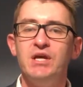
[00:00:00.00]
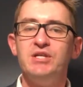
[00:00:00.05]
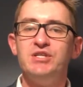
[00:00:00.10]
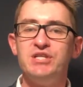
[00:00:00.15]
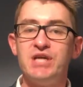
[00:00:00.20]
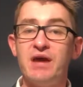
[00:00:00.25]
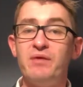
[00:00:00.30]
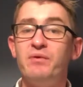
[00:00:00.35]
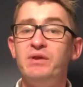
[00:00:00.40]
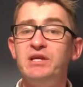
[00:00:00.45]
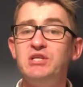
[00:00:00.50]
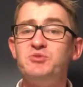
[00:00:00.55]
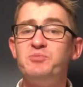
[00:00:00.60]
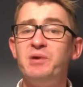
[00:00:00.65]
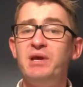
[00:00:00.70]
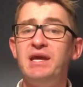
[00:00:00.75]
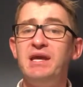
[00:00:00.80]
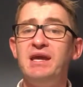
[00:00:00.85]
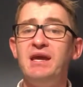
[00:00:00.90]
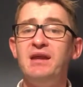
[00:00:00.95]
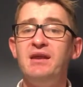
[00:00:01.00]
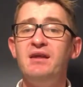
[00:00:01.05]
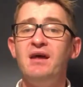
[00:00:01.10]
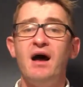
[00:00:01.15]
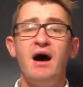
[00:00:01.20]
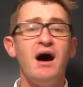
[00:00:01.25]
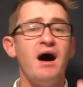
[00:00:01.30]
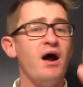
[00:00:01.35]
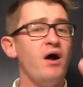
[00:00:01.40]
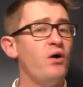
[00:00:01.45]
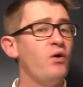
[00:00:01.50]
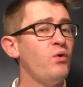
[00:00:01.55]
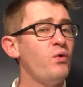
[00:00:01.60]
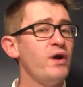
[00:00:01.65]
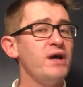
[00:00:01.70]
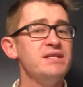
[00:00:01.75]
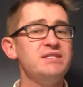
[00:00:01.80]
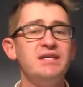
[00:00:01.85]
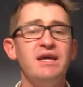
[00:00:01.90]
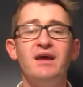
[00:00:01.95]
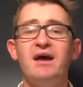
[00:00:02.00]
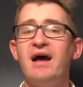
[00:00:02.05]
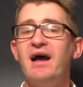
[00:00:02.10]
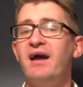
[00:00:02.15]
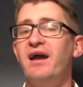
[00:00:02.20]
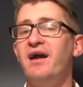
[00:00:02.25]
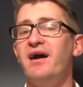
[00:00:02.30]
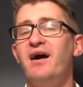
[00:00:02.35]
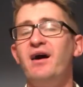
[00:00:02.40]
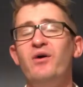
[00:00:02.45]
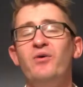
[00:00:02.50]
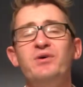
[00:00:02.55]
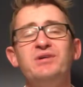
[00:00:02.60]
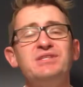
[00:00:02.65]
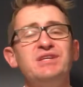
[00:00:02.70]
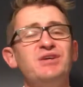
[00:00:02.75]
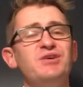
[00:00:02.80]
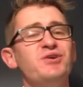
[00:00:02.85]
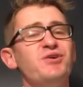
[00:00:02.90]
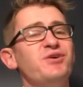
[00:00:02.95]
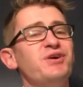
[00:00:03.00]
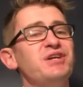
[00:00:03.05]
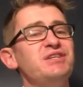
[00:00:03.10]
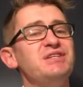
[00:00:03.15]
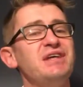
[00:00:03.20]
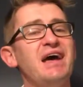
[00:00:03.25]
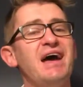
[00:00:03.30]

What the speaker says: Generally speaking, I always encourage